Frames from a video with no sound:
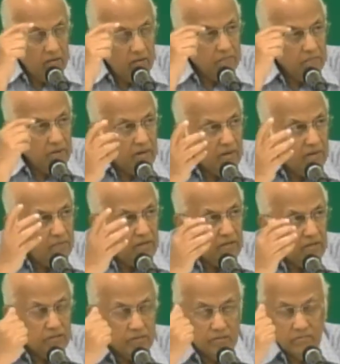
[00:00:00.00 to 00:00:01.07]
Many
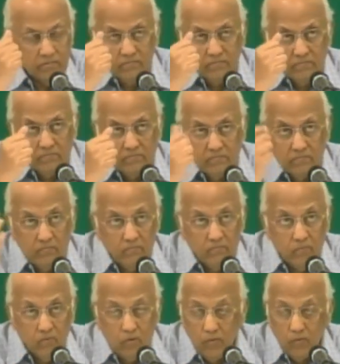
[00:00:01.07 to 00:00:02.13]
means,
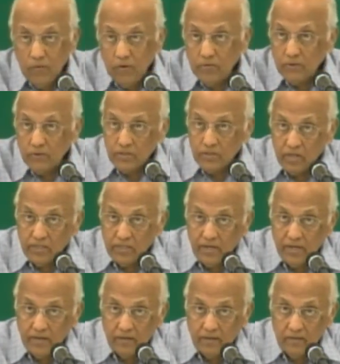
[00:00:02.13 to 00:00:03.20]
what, what
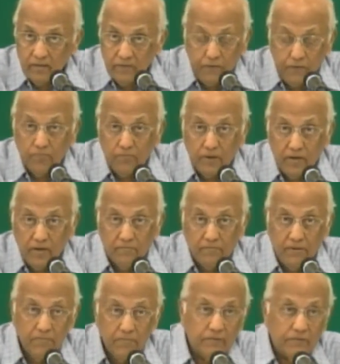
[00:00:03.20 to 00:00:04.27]
say? A few million
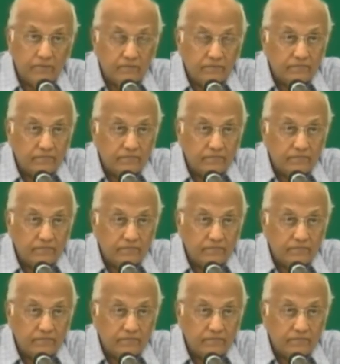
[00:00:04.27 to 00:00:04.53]
people?